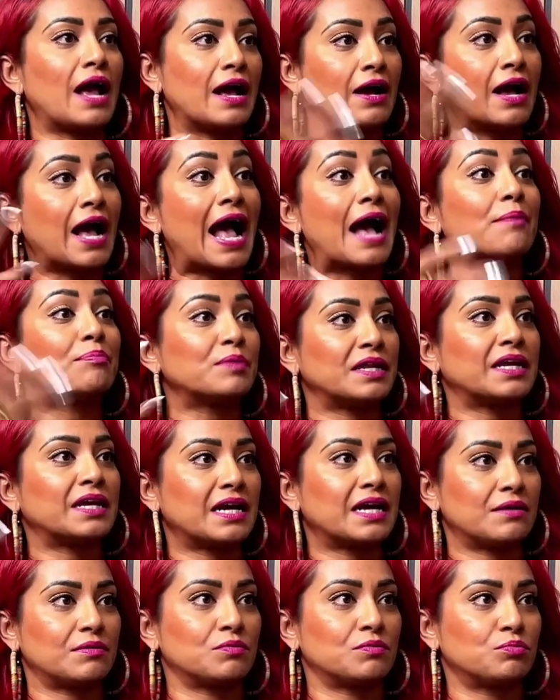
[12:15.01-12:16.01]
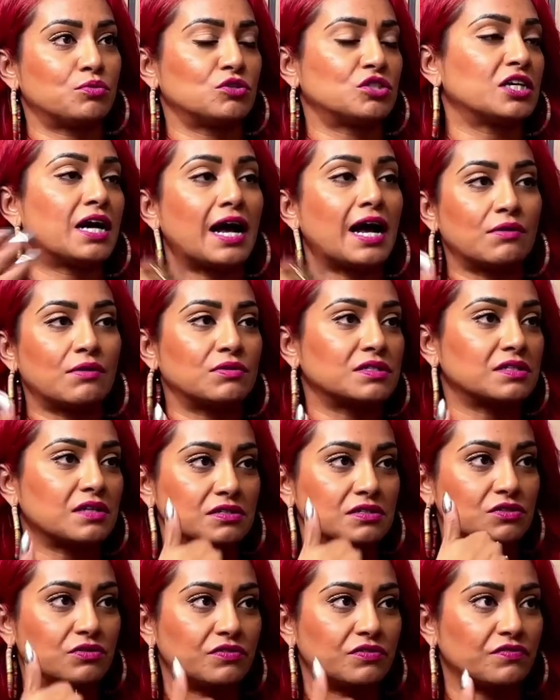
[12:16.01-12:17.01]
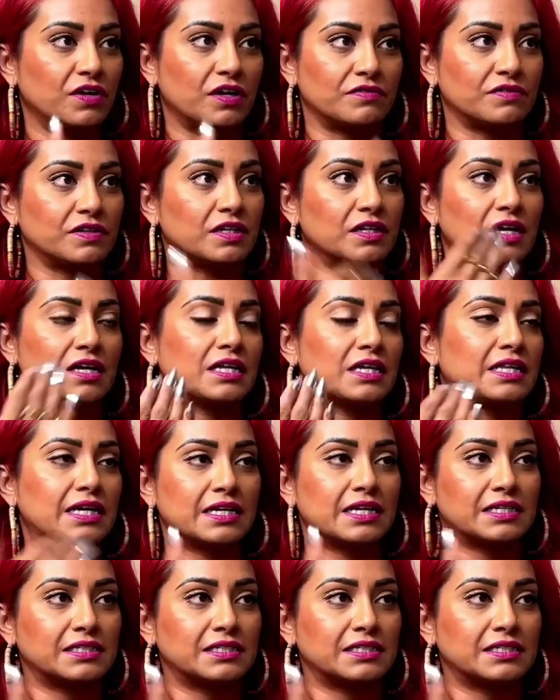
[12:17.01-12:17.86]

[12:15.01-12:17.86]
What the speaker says: happening at puja. I was also involved in a lot of that.